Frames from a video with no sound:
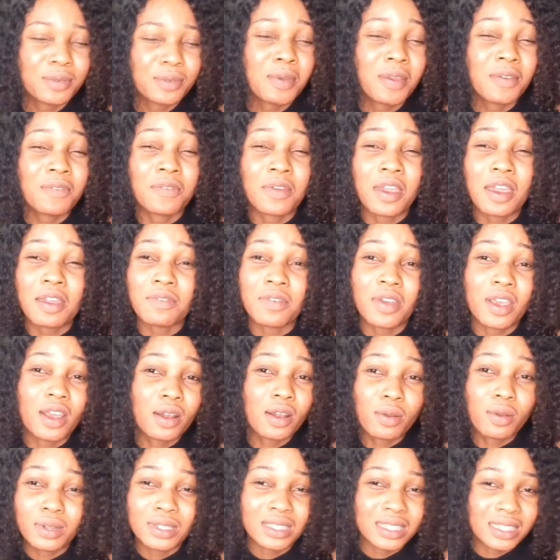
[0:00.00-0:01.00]
very long
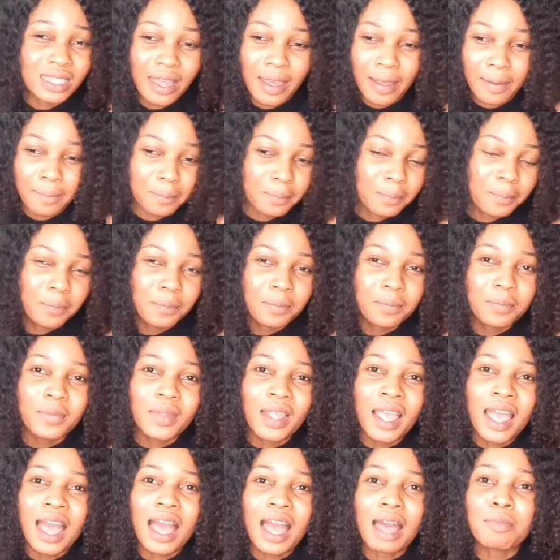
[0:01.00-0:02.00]
time. And
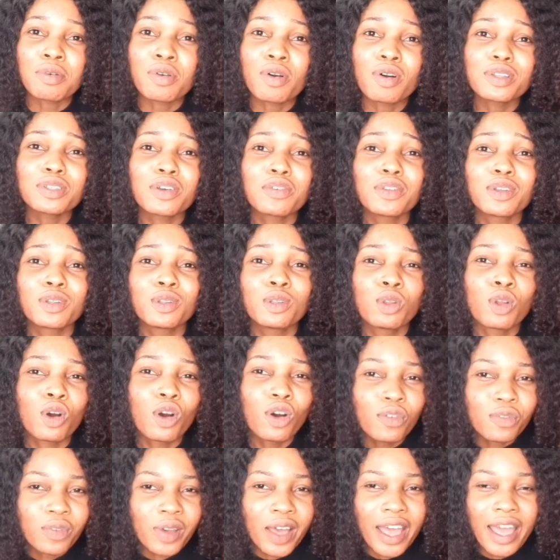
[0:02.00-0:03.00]
because of the love I
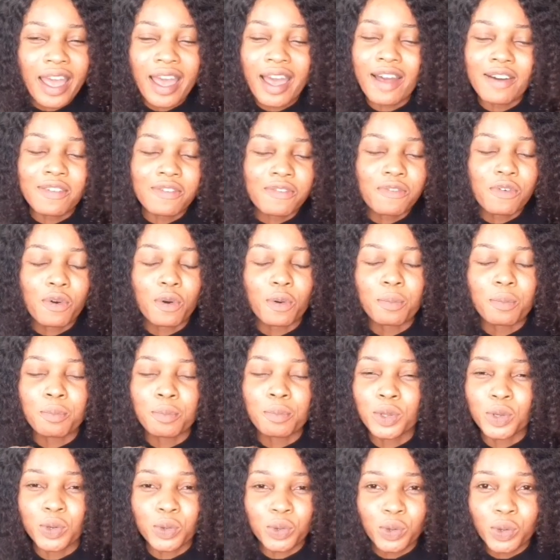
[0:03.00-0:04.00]
have for milk,
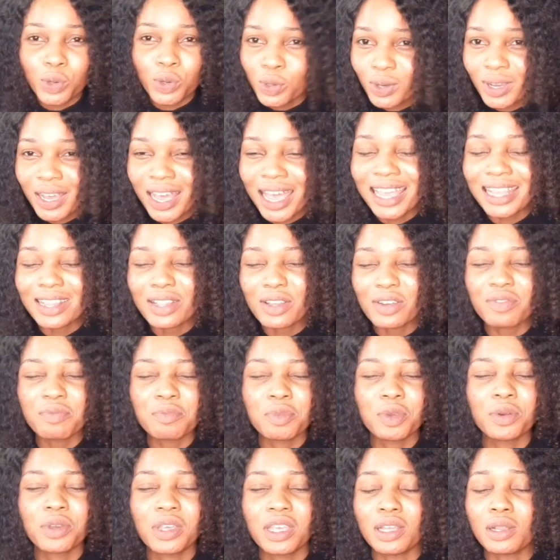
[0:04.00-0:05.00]
I love milk a
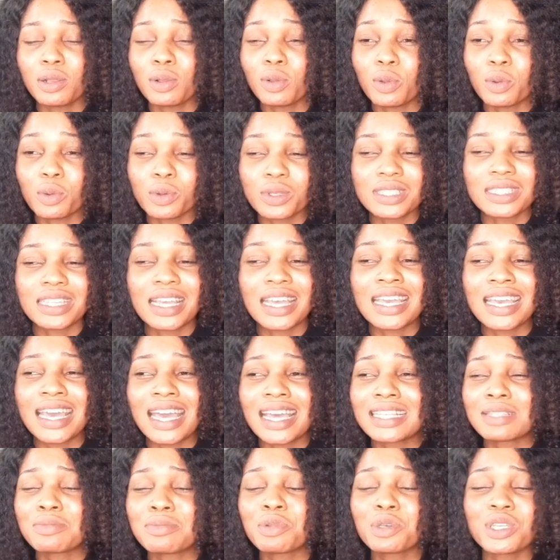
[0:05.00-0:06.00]
lot. Like, guys, milk
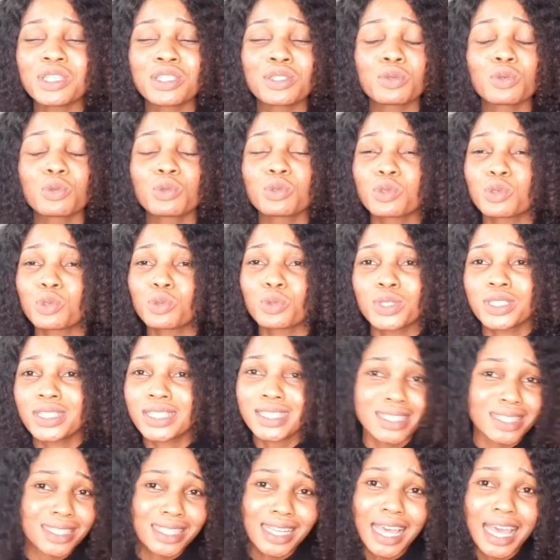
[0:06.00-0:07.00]
is so sweet.
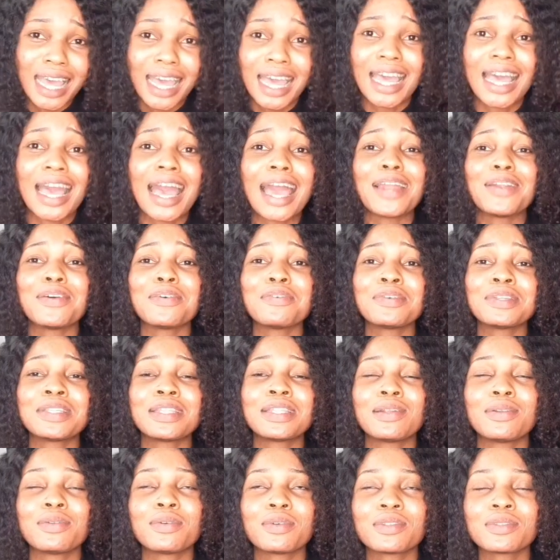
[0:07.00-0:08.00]
I love it a lot.
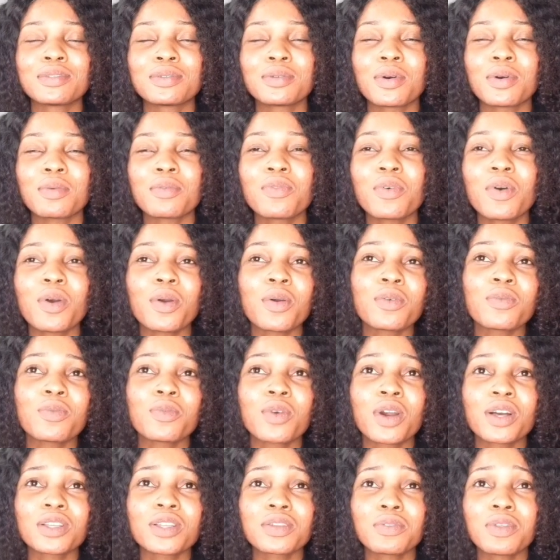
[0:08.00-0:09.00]
So because of love
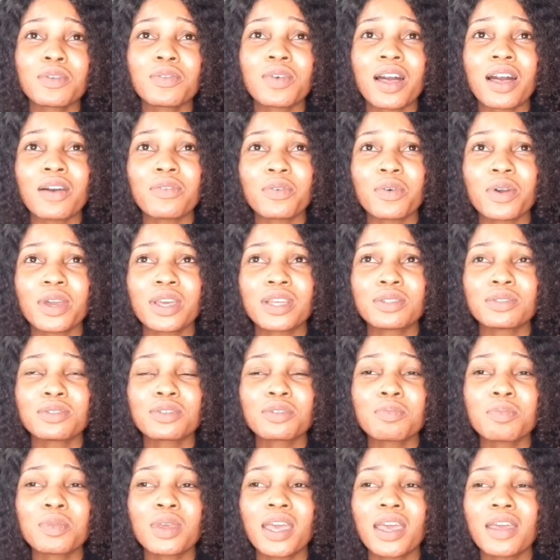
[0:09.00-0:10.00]
I have for it, it took me
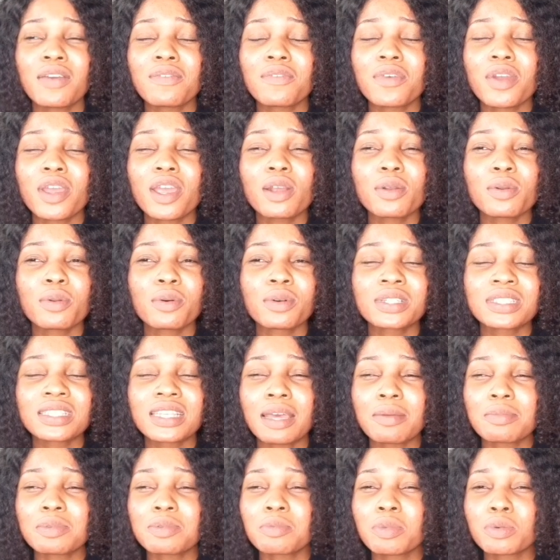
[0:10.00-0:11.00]
a very long time to be able
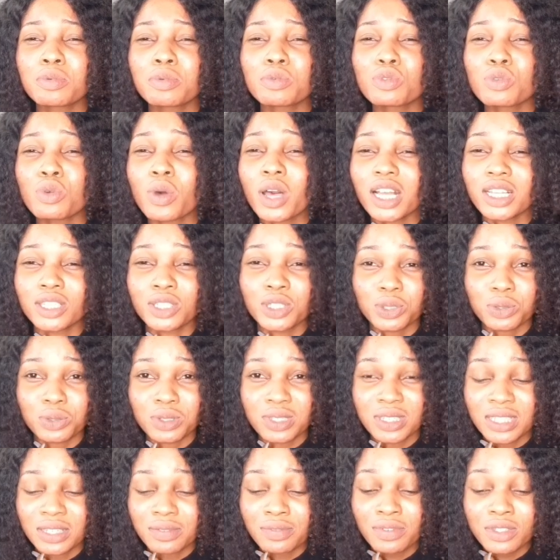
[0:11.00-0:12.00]
to adjust. Even
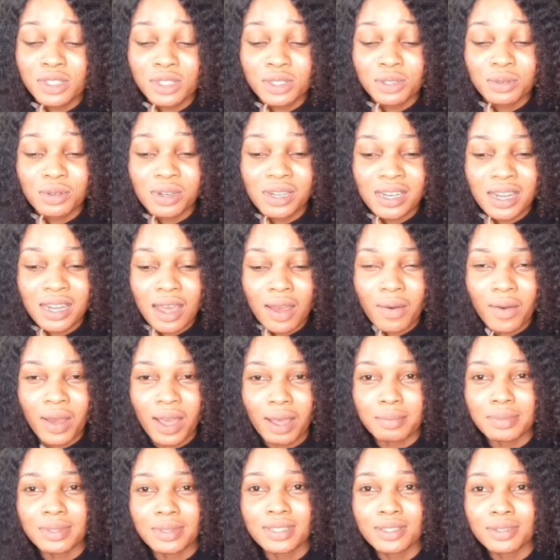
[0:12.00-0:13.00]
till now, I'm still
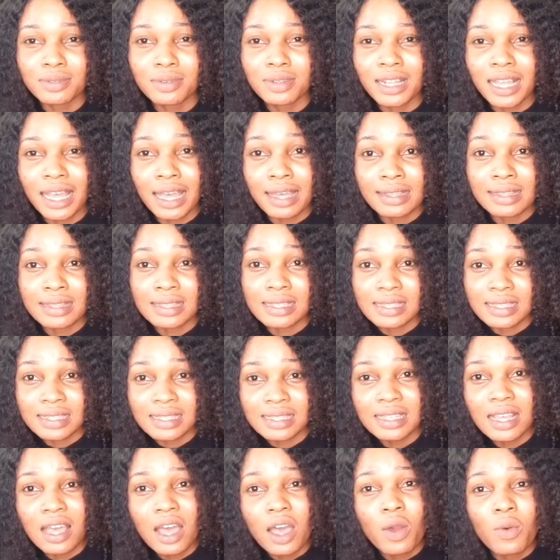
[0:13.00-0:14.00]
like this
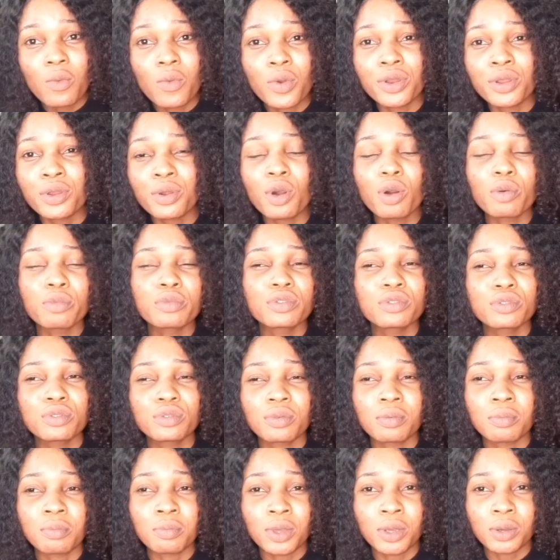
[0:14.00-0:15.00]
when it comes to
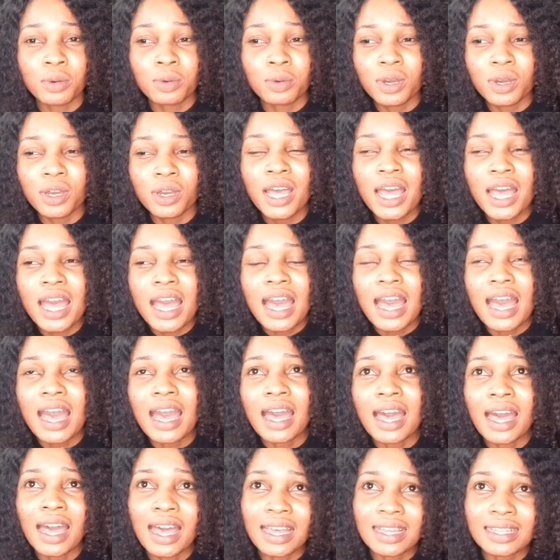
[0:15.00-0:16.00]
milk.
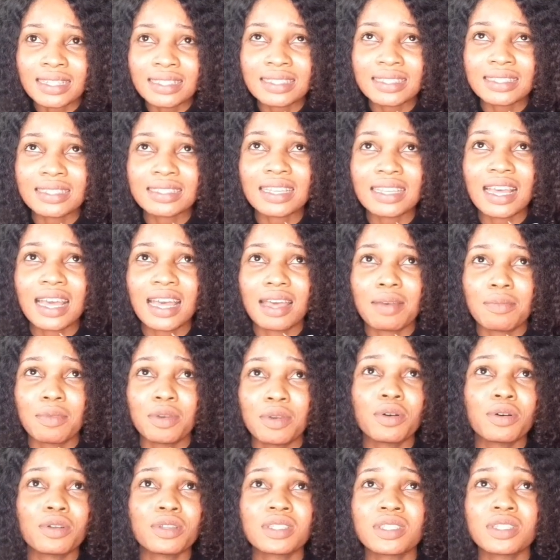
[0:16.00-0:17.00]
And because
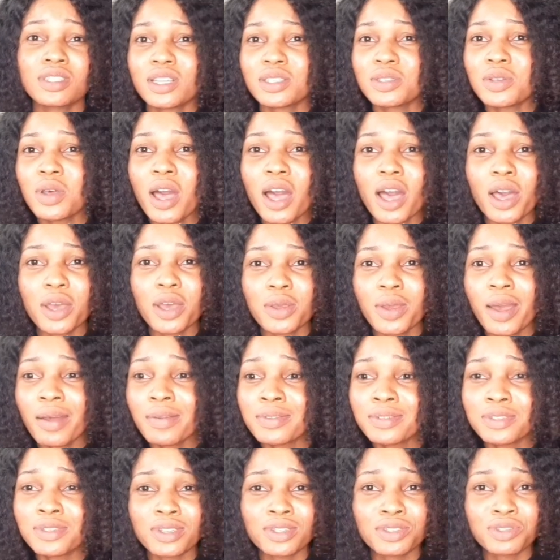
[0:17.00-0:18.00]
it's not how you have to just
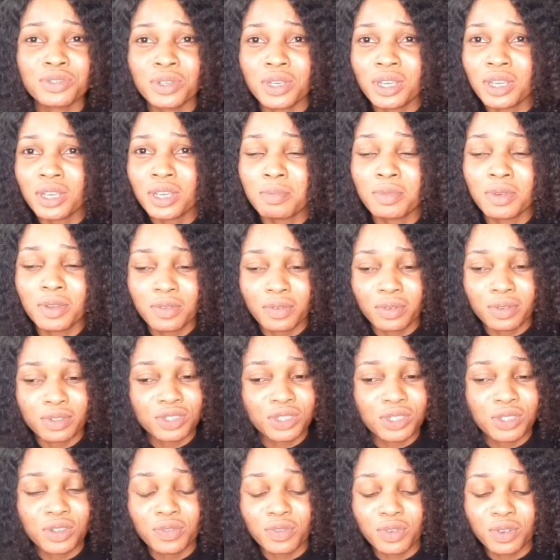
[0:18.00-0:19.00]
drink milk. But if
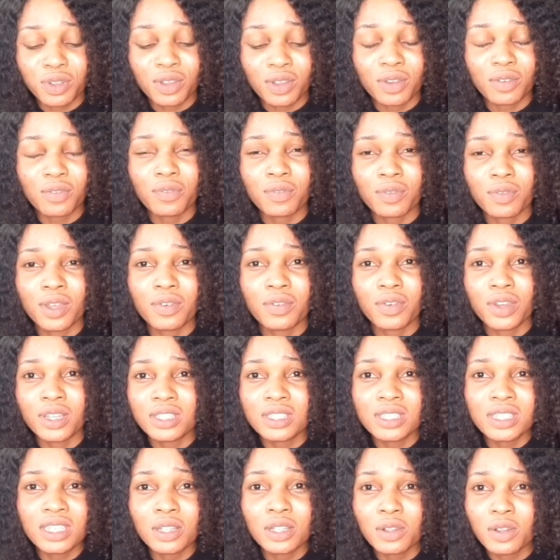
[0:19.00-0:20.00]
you're a tea
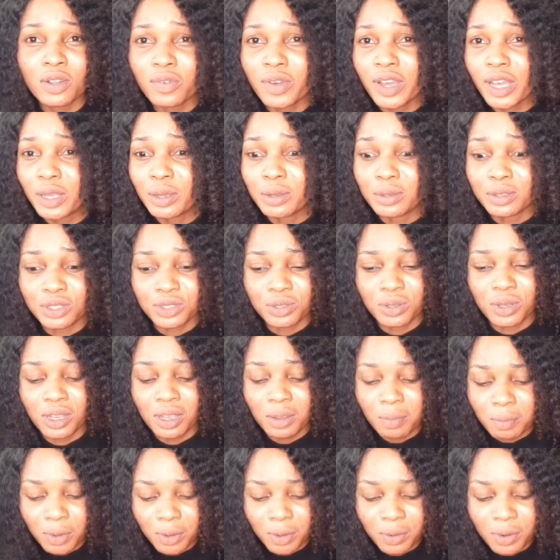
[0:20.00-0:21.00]
lover, you drink milk.
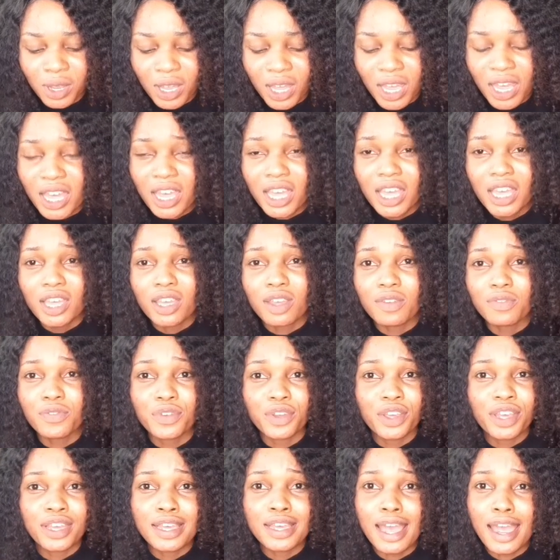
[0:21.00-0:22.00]
If you're a
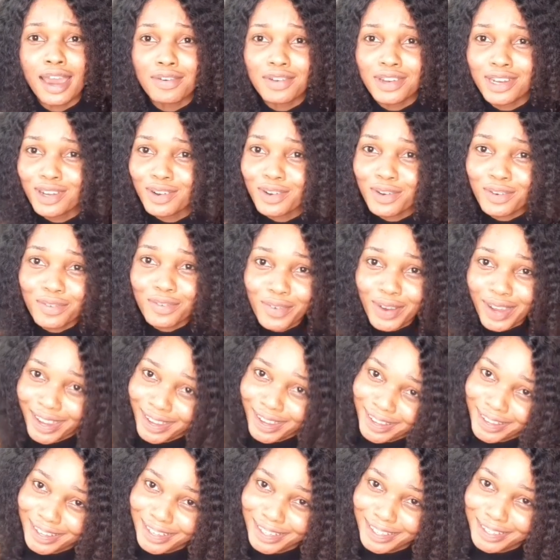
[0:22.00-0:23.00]
gari lover,
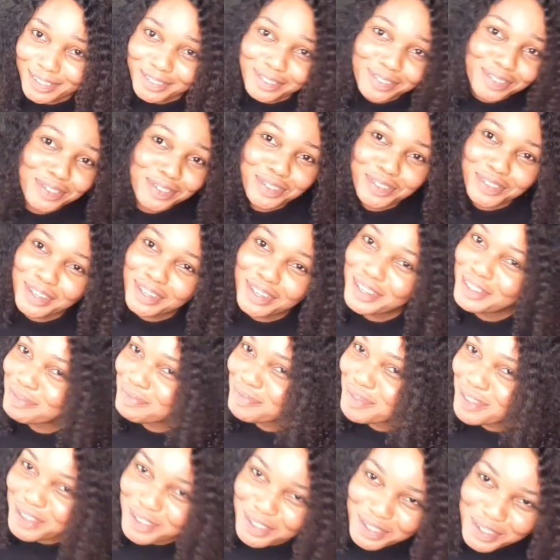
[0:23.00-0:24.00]
you drink
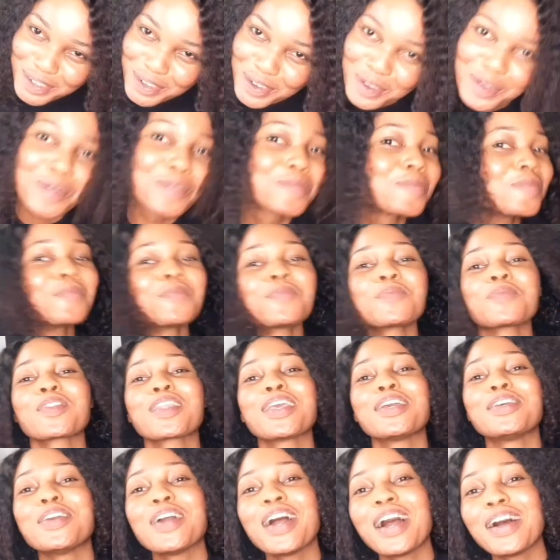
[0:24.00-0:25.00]
milk. You
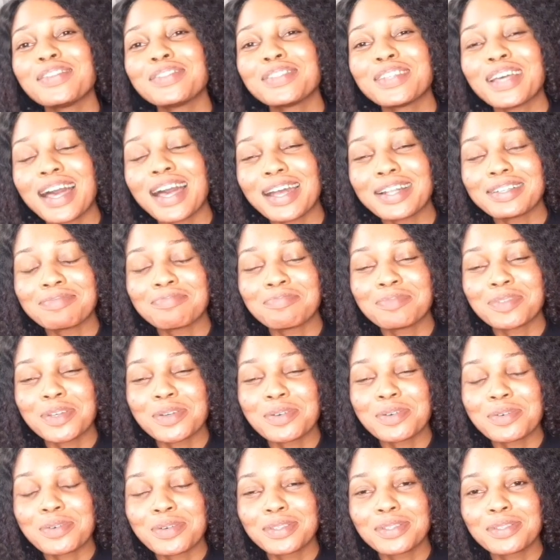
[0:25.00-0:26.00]
have to add milk
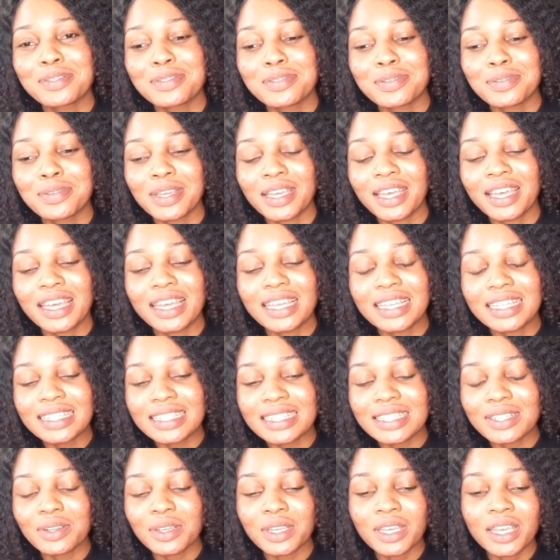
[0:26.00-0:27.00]
to it,
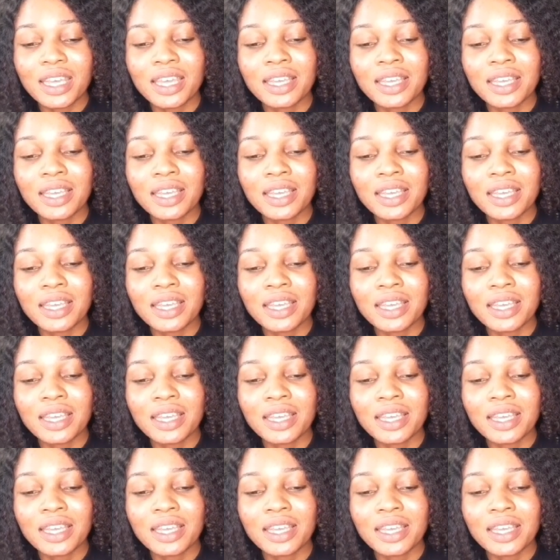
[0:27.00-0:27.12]
okay?